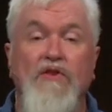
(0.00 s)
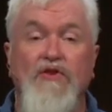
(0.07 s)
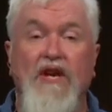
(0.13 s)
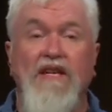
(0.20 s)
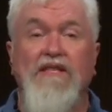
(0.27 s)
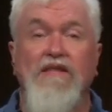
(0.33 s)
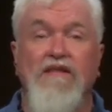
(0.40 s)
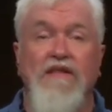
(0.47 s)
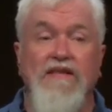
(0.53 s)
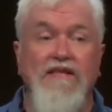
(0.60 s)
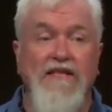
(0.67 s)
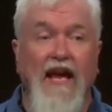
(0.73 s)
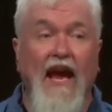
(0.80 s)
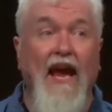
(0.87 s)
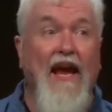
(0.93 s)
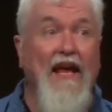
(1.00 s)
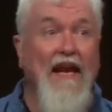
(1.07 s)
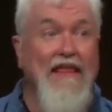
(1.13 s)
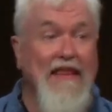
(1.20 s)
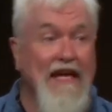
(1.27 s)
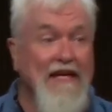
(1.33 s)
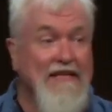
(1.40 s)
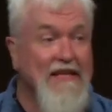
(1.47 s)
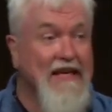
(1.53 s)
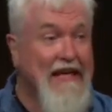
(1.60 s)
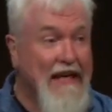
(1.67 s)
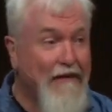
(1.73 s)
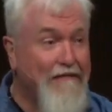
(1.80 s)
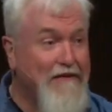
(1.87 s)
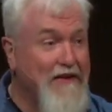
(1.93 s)
what Jesus is saying, and I think it's a
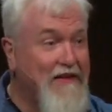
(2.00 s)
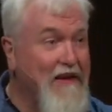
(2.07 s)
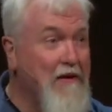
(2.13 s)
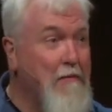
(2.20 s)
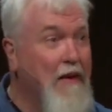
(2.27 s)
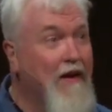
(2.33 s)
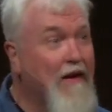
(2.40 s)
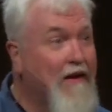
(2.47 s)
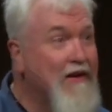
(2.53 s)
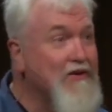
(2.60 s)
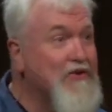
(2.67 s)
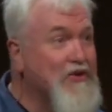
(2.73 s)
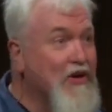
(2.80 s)
gift to the American